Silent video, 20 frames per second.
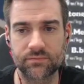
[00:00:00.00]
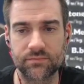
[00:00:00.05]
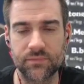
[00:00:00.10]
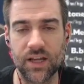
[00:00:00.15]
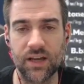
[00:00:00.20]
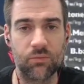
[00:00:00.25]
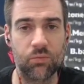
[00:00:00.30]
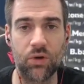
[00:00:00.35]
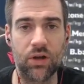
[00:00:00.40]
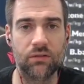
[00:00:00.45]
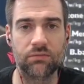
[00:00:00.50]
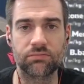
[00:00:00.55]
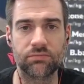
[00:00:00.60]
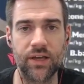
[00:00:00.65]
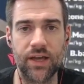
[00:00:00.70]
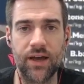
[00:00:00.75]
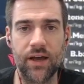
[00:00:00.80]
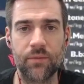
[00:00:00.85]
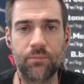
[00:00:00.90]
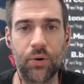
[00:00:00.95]
Yeah,
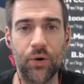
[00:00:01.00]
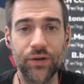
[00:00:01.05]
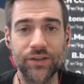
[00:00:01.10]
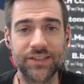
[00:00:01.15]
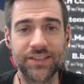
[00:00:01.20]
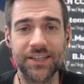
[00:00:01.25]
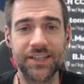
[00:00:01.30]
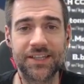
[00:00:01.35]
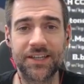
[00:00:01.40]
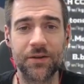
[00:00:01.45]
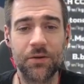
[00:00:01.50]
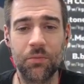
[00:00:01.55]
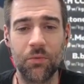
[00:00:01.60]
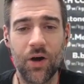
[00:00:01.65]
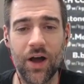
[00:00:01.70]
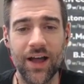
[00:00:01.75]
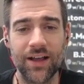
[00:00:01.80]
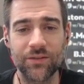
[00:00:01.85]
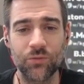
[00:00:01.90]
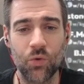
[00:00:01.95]
a point system.
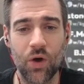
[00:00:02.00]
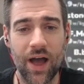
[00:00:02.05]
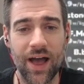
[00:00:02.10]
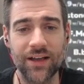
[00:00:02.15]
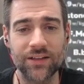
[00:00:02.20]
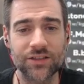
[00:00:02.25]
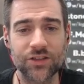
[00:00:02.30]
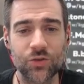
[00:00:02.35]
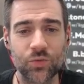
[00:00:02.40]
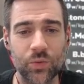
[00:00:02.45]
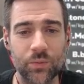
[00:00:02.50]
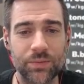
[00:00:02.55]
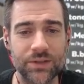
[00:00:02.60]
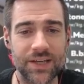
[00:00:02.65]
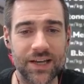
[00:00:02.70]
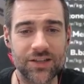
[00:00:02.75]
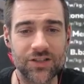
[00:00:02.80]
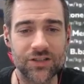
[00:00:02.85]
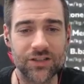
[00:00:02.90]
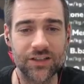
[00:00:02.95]
What else could we
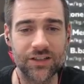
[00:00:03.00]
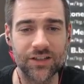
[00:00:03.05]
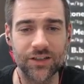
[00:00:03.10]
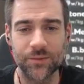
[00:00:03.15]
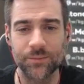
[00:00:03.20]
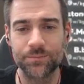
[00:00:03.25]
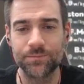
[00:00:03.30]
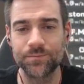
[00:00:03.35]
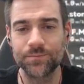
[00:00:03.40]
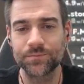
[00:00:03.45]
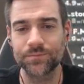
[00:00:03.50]
potentially do?